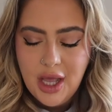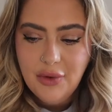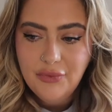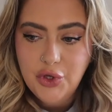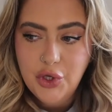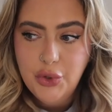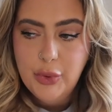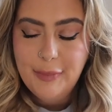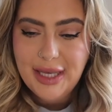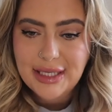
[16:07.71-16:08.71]
a few
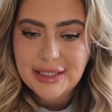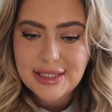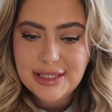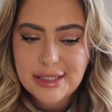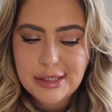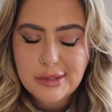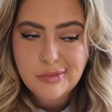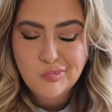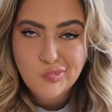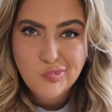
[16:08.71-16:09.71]
bits
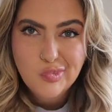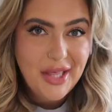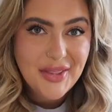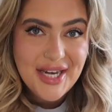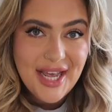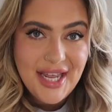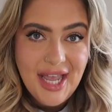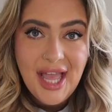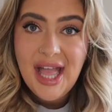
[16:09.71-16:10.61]
the other day.